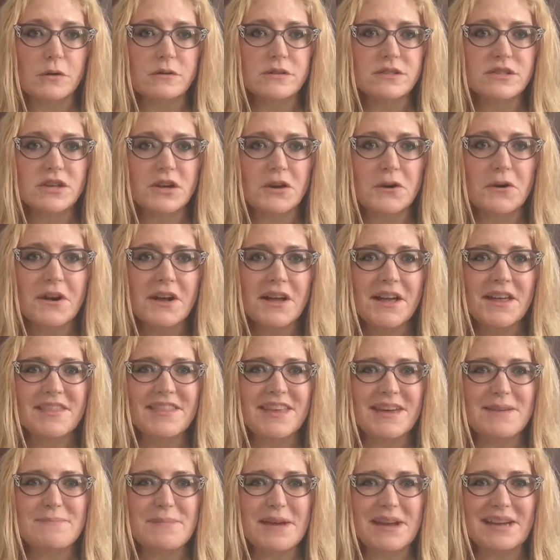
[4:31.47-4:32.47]
so
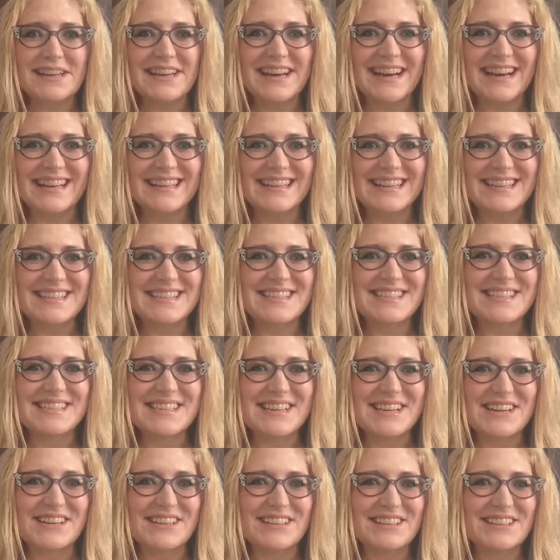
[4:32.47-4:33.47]
they may not
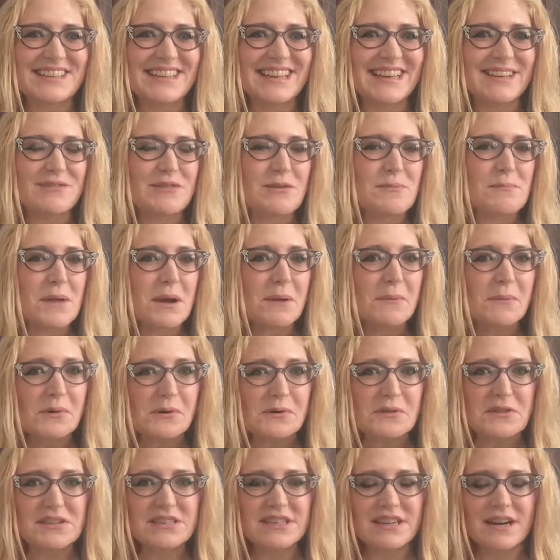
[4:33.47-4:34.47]
necessarily remember
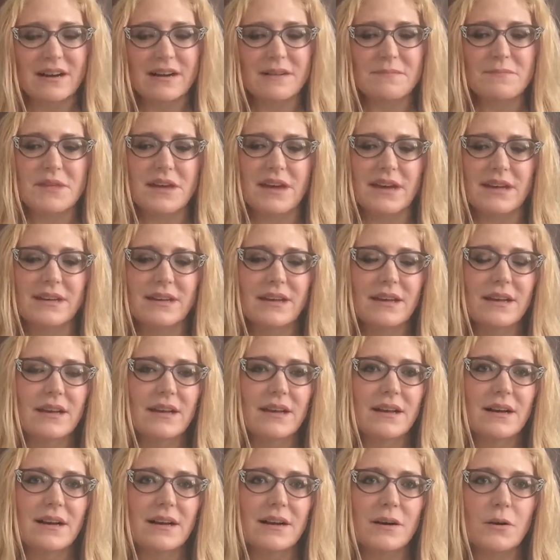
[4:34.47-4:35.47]
the time that
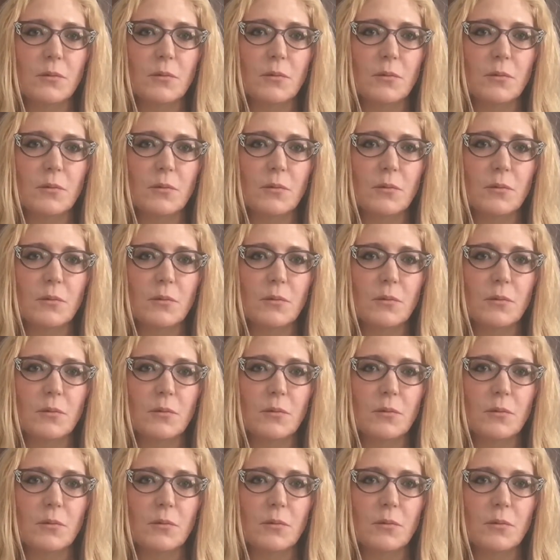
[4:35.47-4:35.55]
uh,